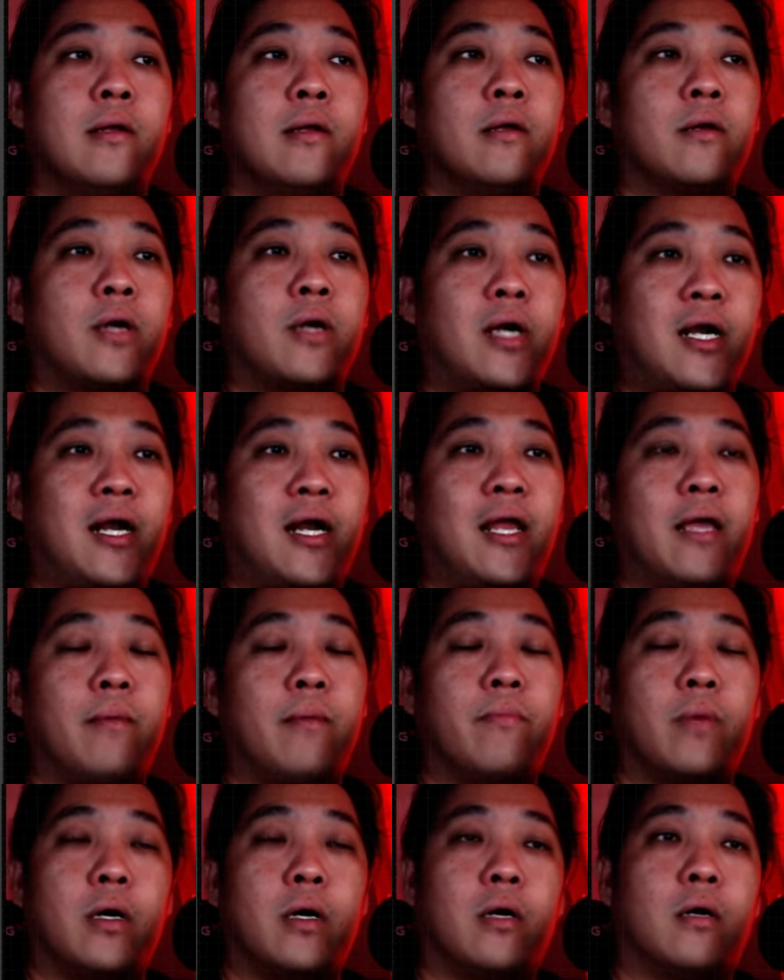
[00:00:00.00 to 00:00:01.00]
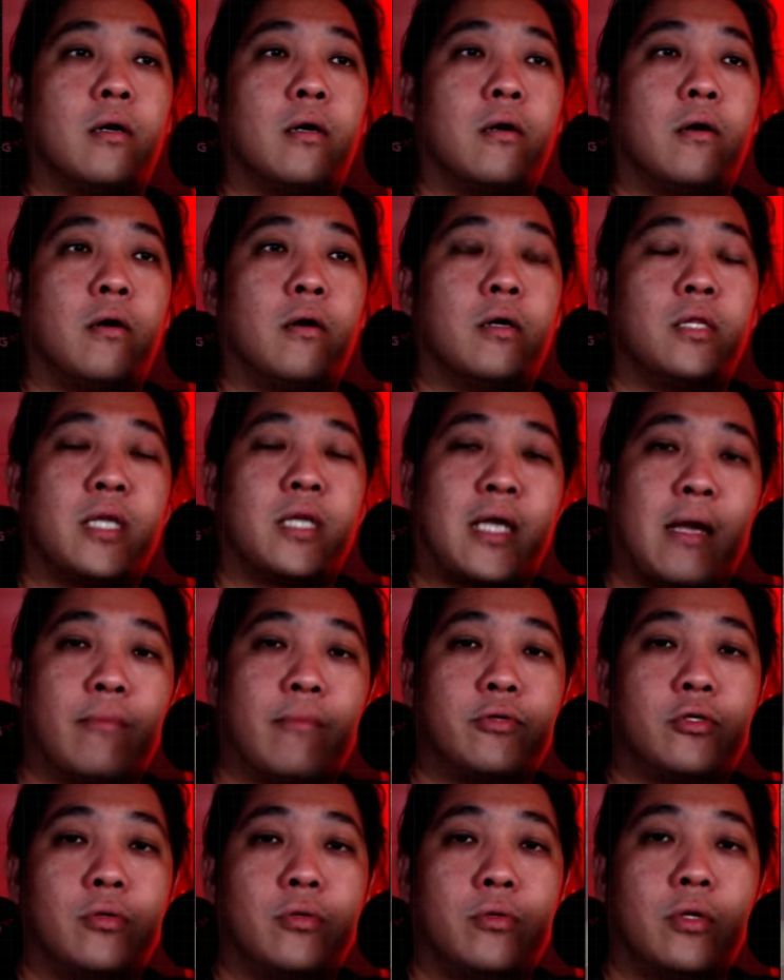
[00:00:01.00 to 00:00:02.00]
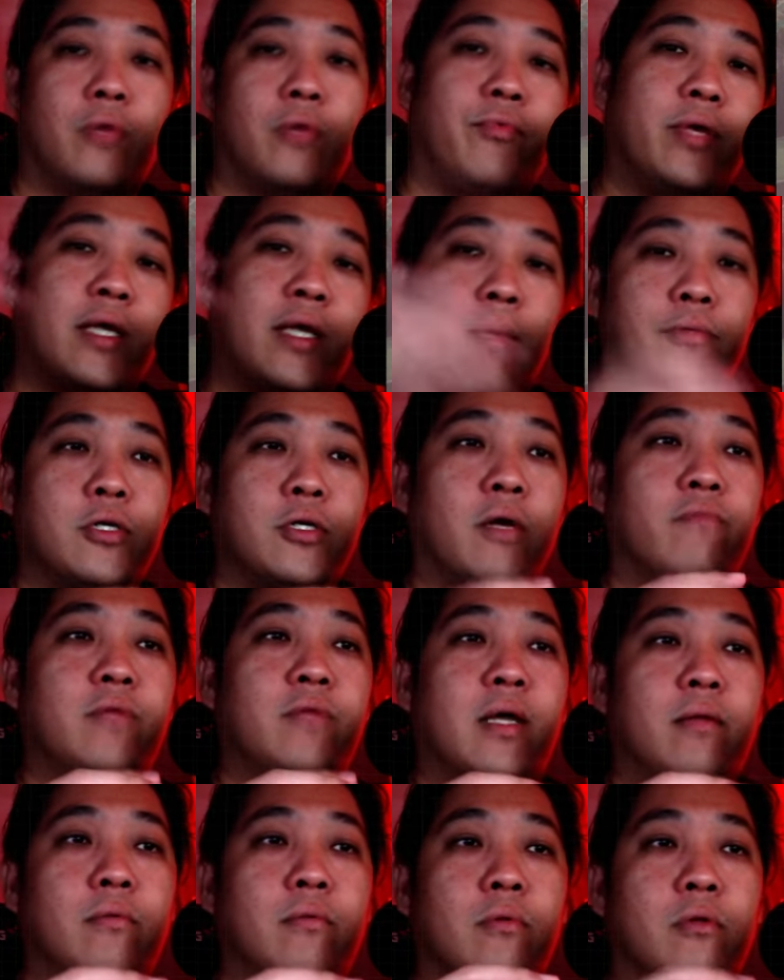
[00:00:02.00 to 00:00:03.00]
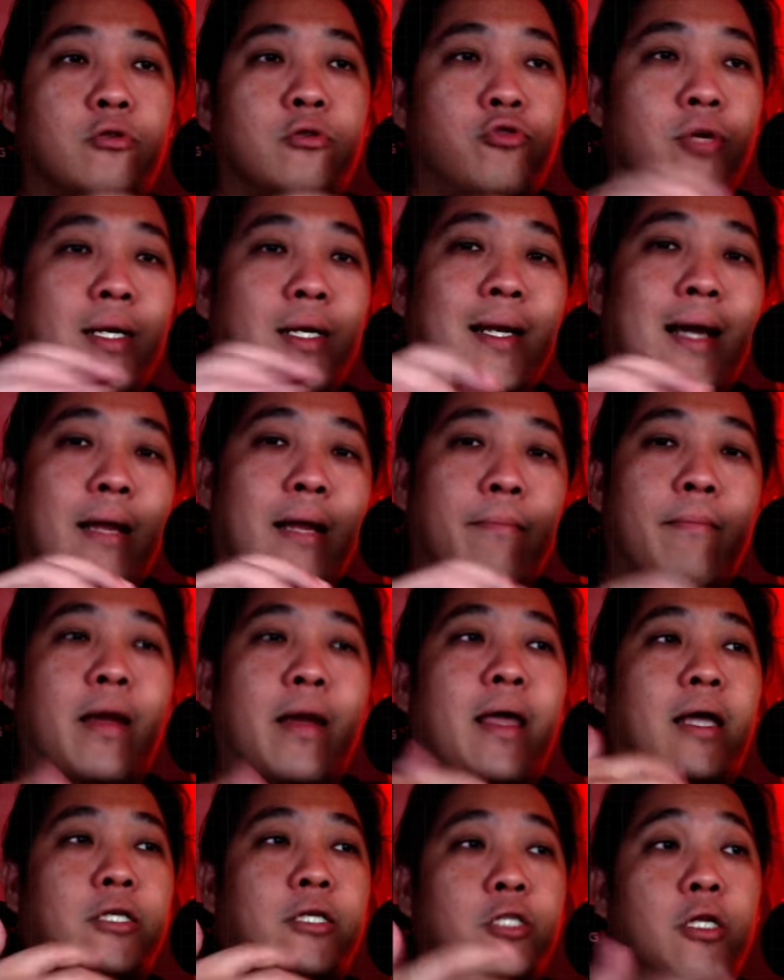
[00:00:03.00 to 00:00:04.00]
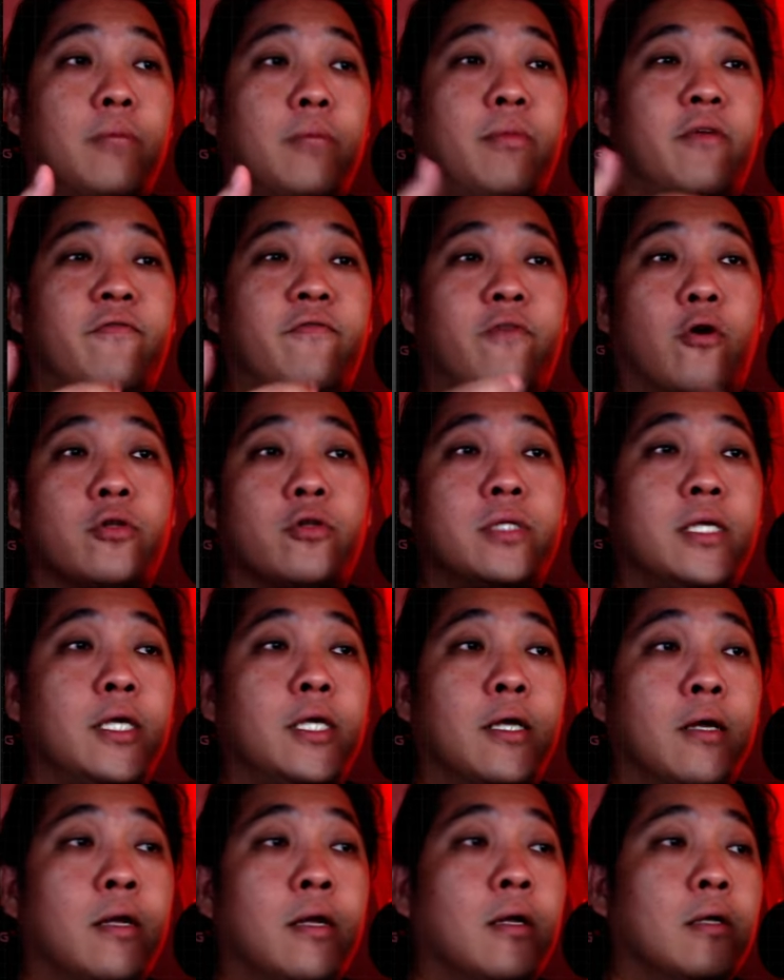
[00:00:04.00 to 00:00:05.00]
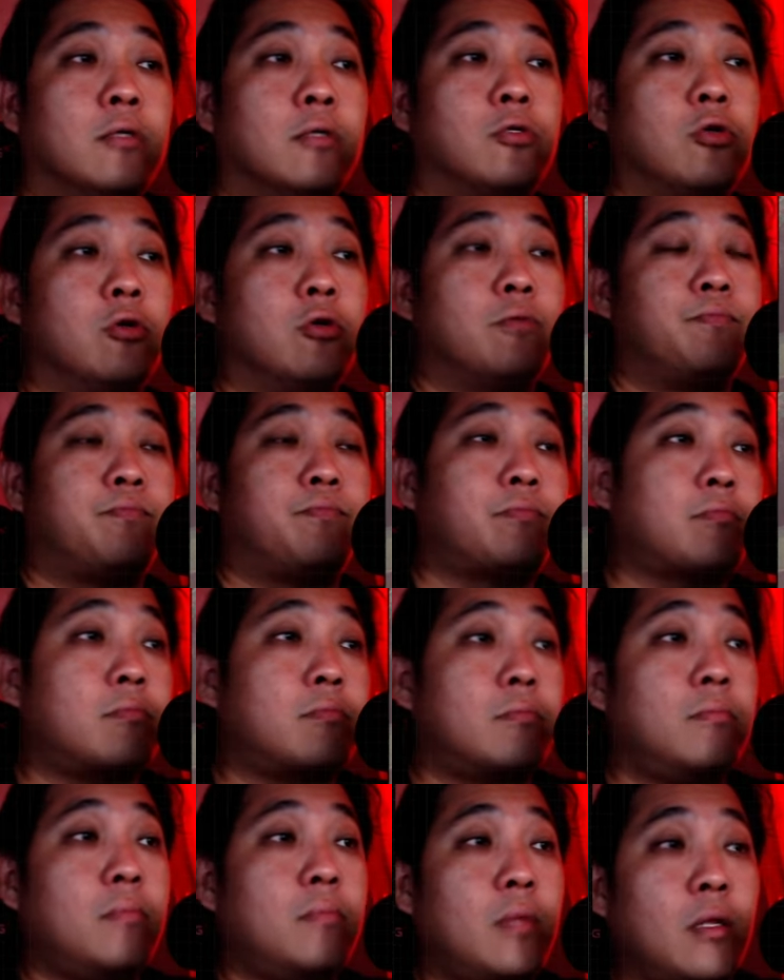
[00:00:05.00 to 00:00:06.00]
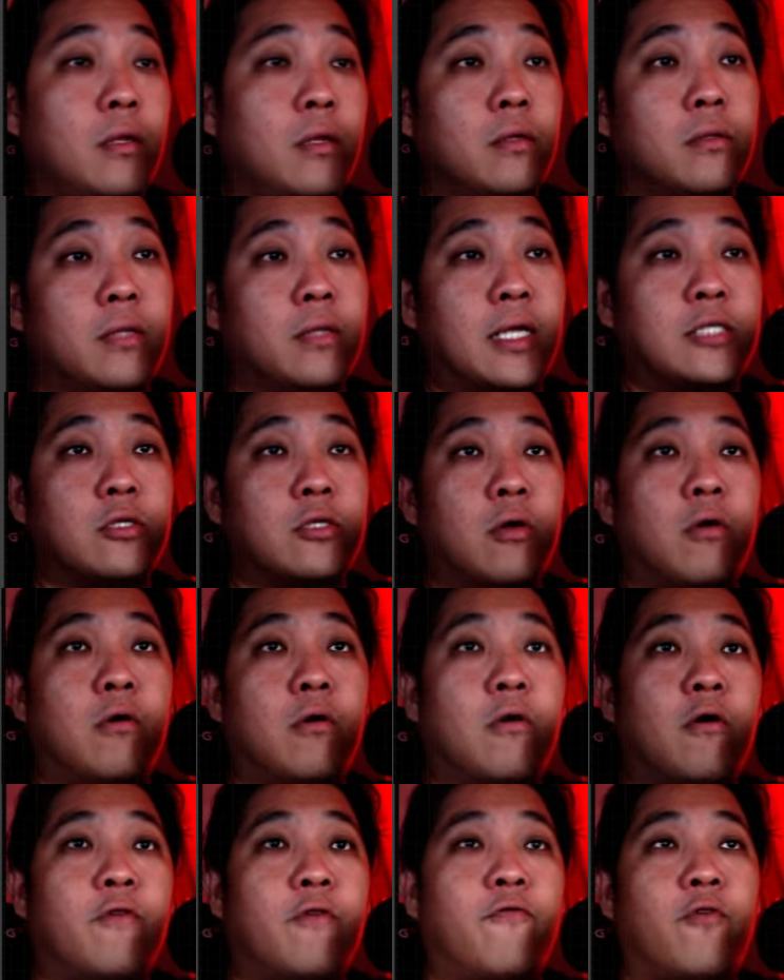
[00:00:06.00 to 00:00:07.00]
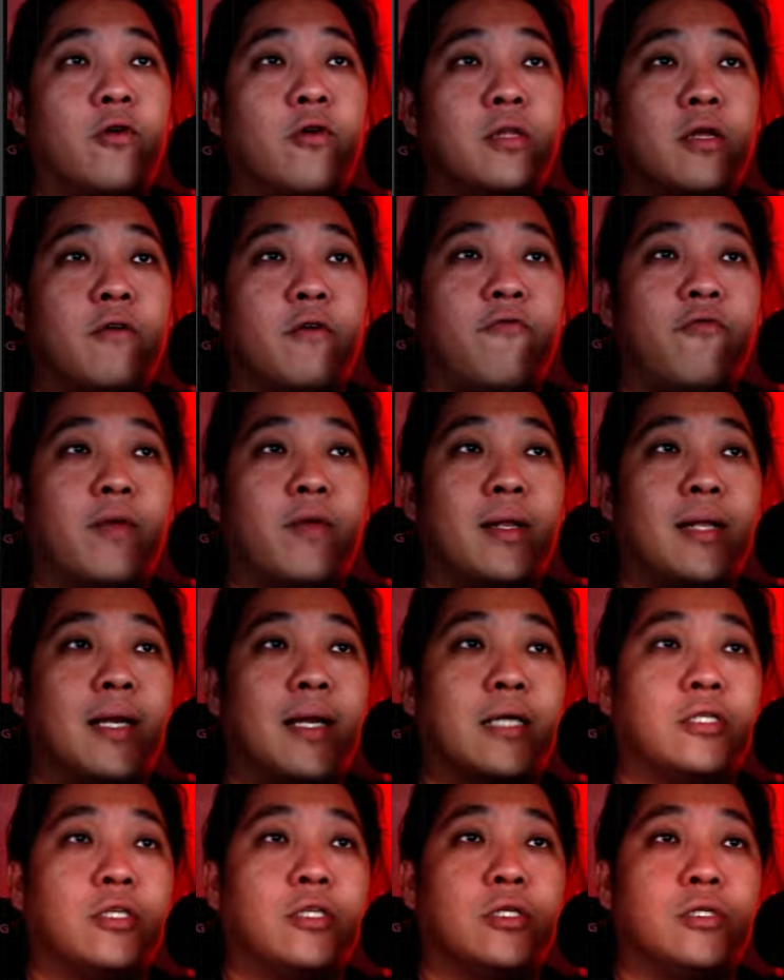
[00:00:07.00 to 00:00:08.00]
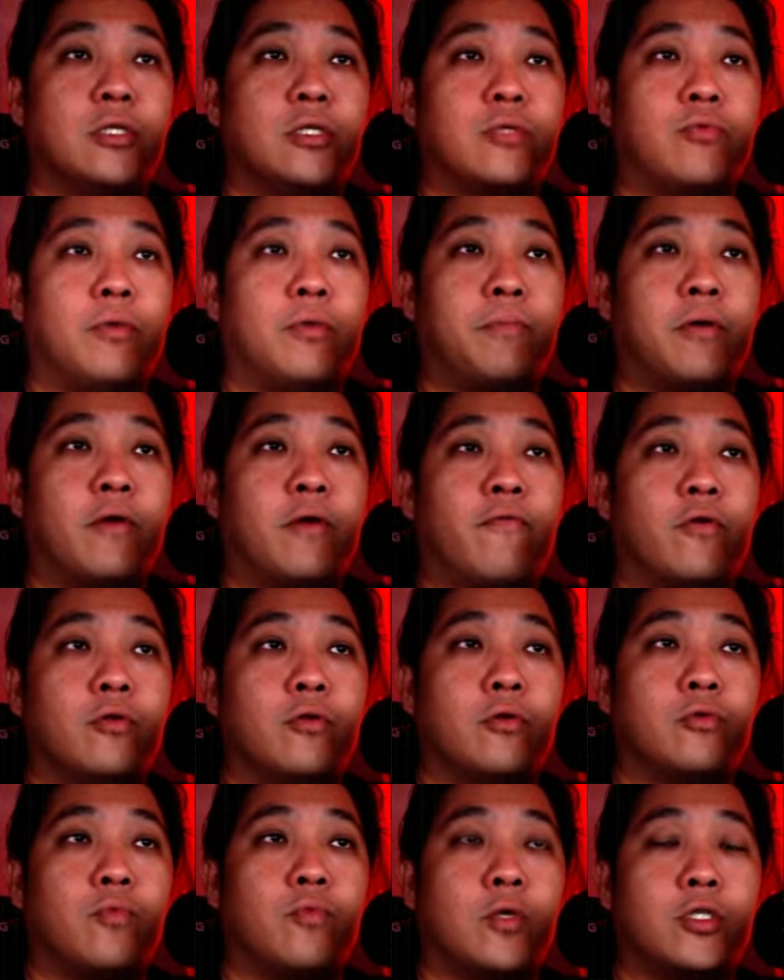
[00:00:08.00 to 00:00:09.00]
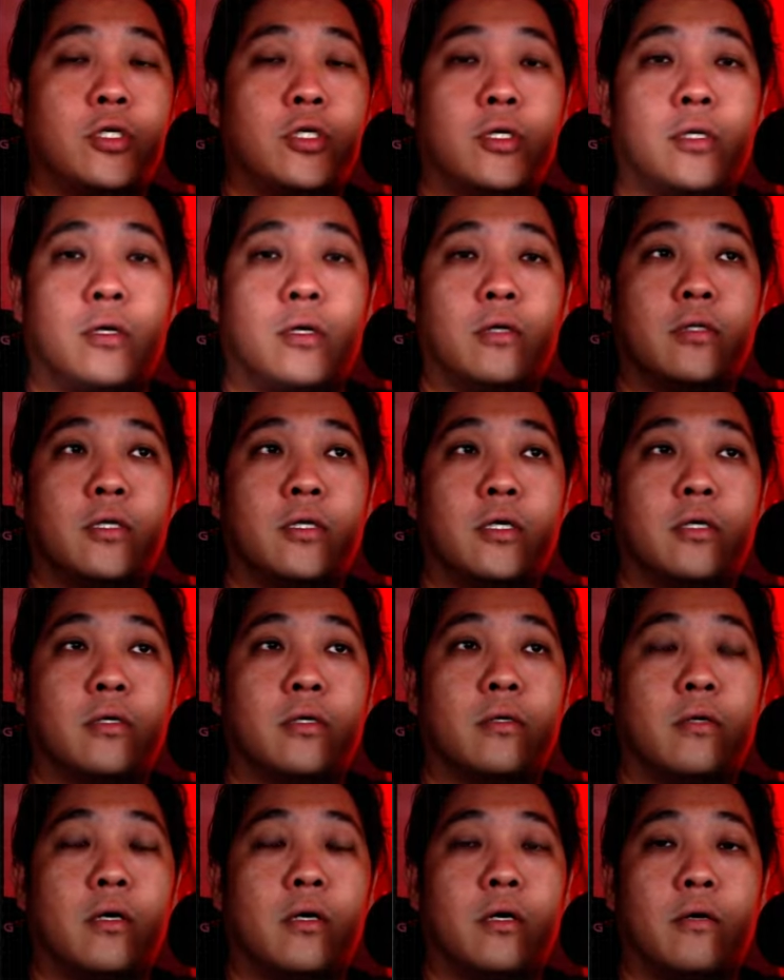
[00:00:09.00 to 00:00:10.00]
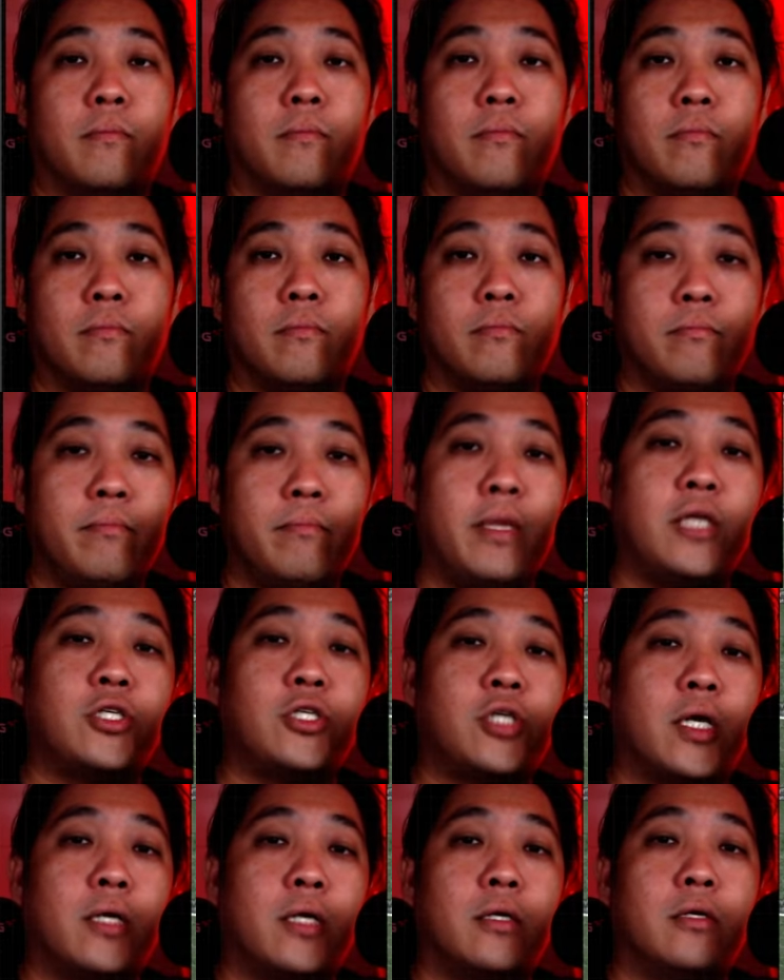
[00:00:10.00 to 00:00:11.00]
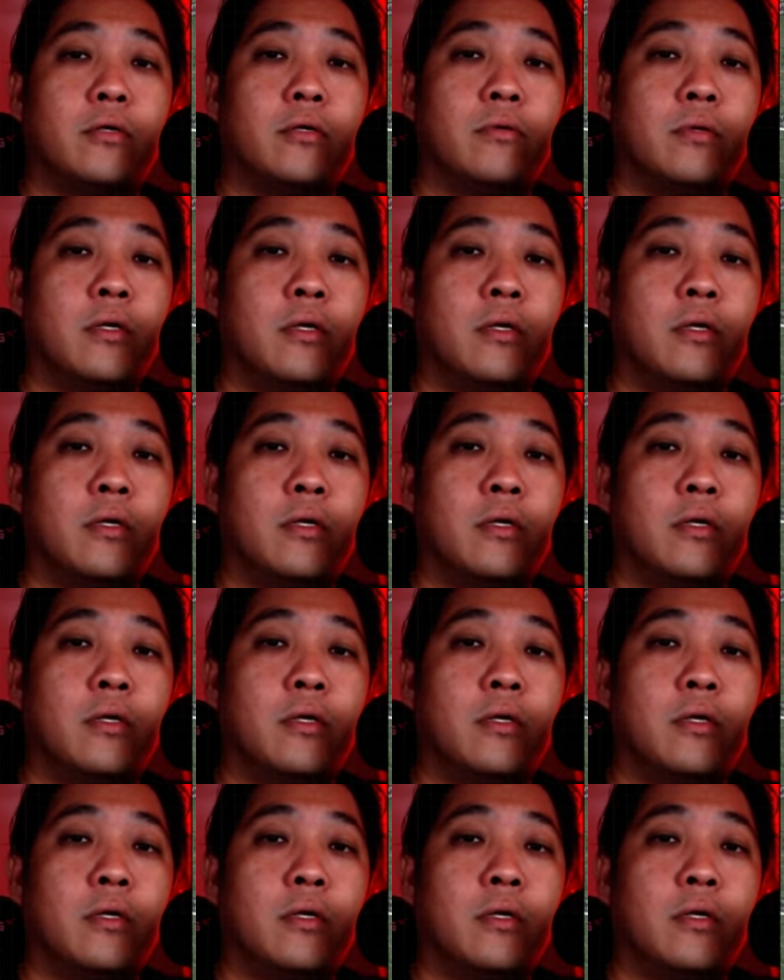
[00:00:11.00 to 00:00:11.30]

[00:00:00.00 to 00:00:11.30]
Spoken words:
claim on the recapture of that tree line might actually be faulty. So, that's all for the frontline changes report. For those watching on the main channel,